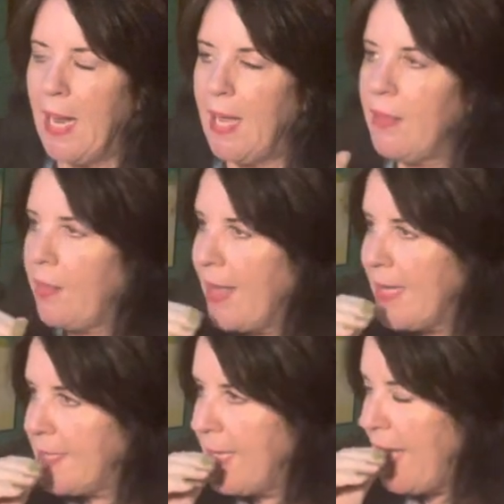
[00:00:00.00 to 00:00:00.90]
and then
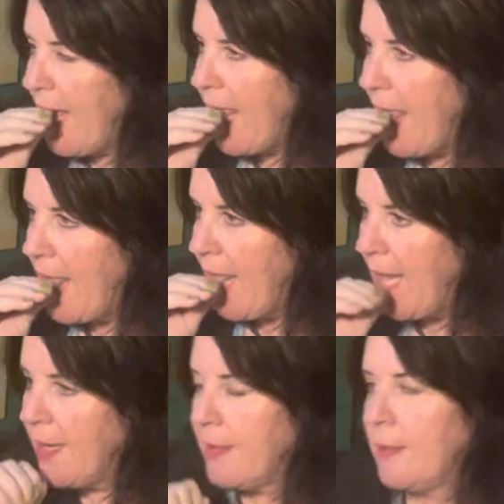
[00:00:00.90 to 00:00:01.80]
that's it. We
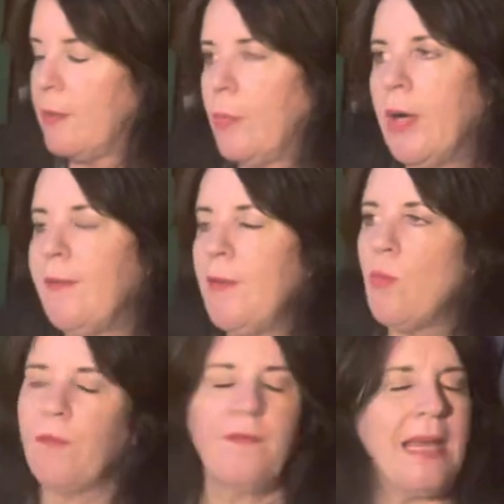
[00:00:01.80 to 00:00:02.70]
don't have any
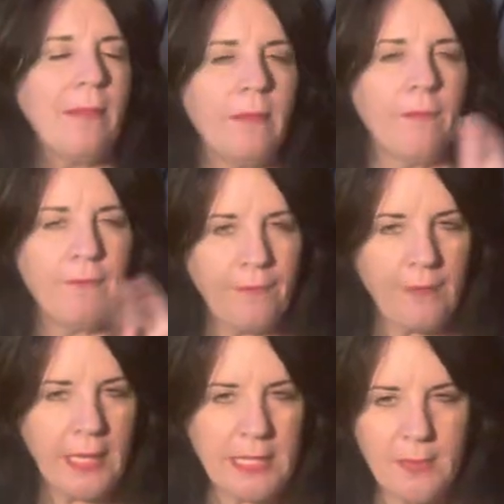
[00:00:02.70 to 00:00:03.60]
more fam
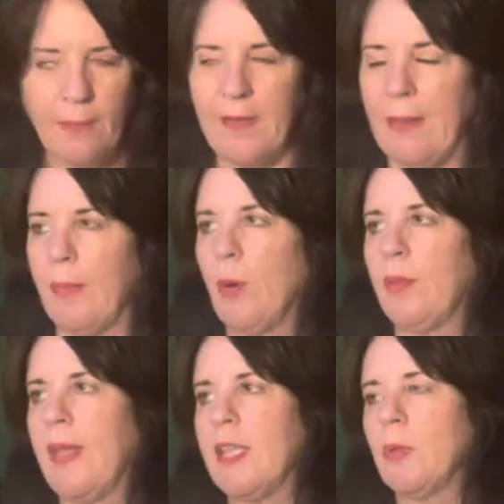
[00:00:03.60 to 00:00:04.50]
intimate family
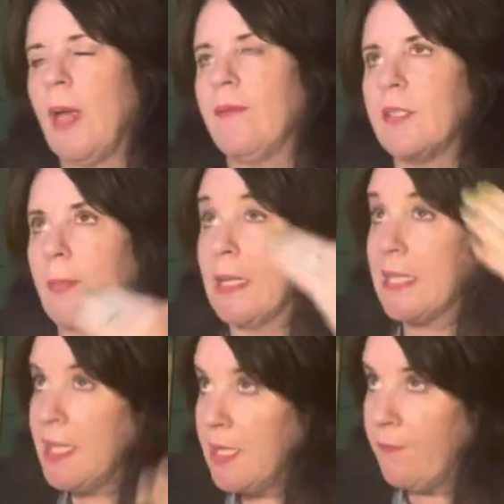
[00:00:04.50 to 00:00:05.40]
birthdays. We have some
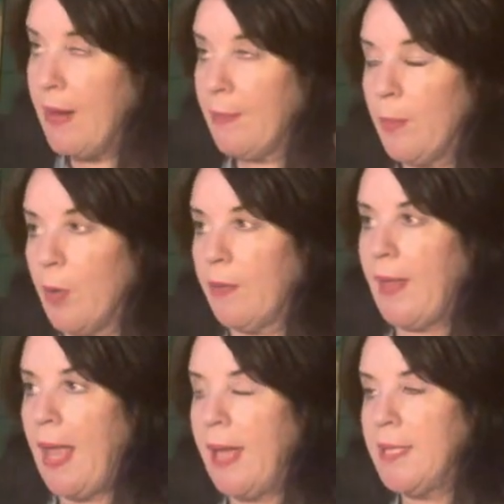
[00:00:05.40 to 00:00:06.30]
extended family
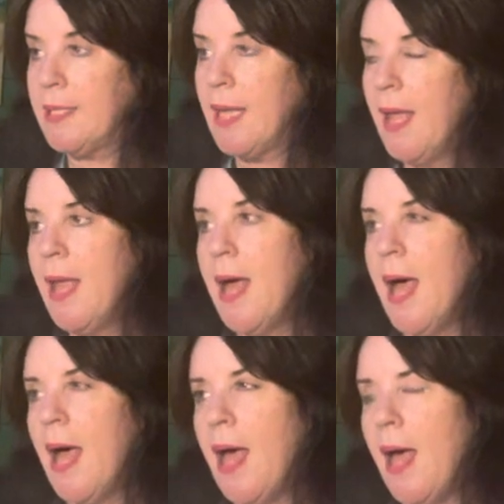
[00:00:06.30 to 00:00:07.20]
birthdays.
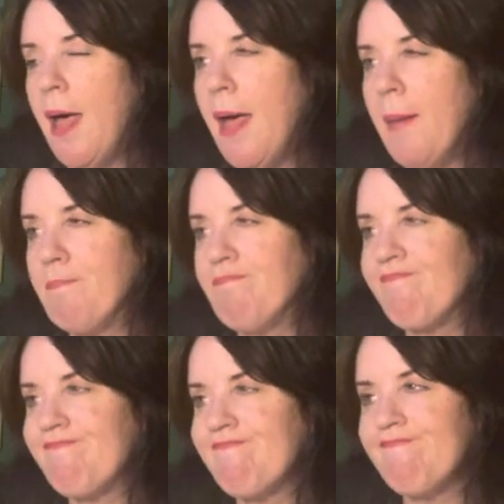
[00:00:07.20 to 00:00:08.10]
Um,
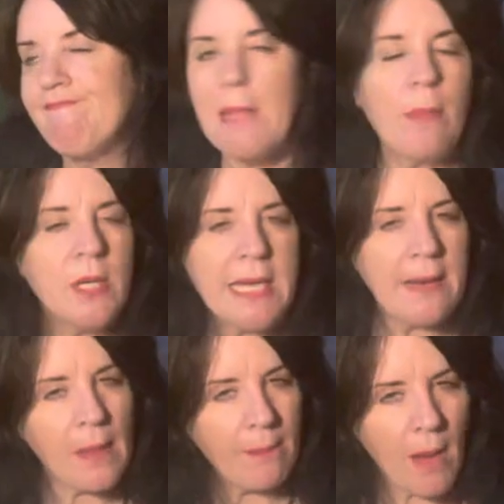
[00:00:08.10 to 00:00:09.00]
I'm going to
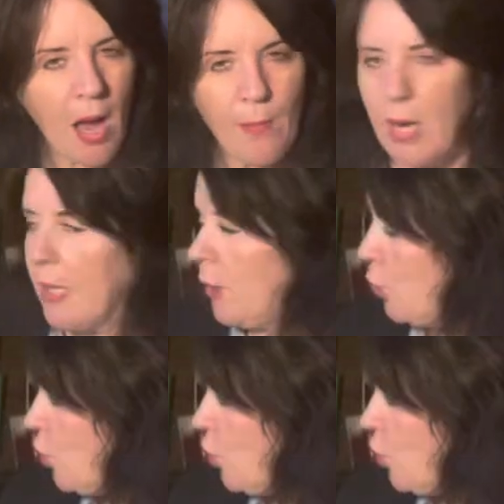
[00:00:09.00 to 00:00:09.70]
take my mom on a little